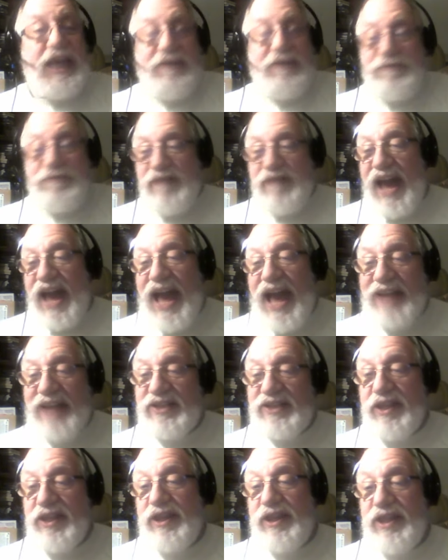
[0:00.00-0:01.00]
In
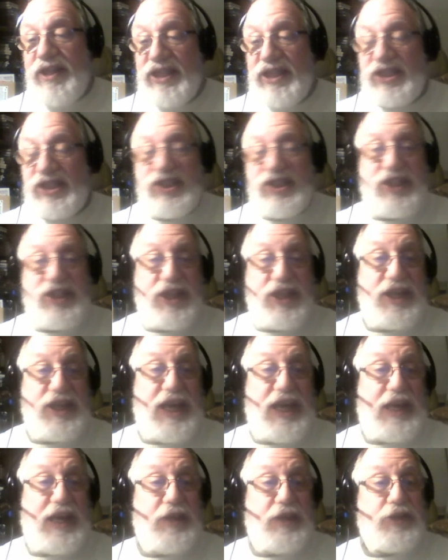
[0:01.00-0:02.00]
fact, this is the
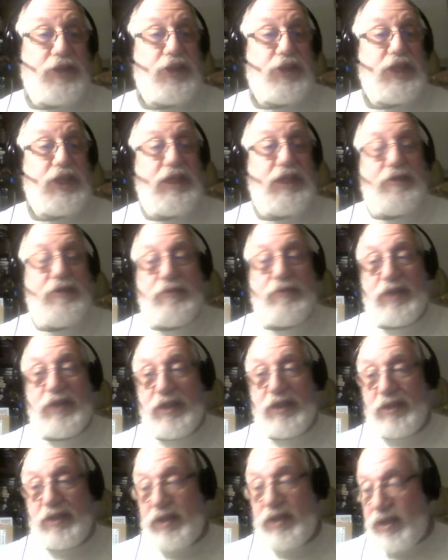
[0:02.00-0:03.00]
thing.
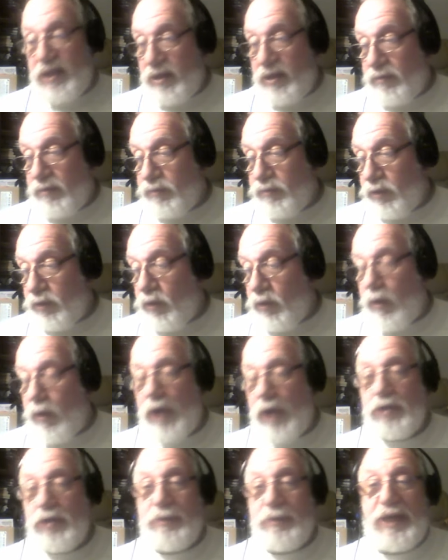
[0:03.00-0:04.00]
The
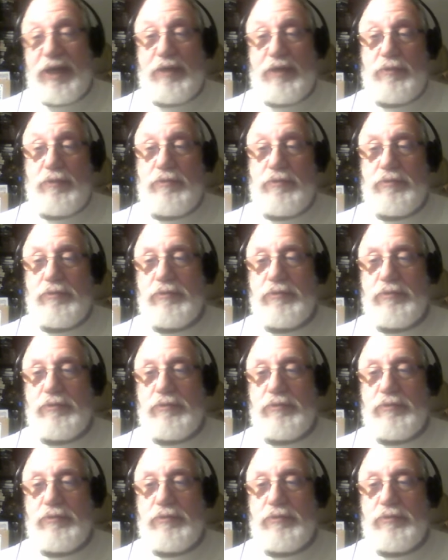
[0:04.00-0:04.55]
requirement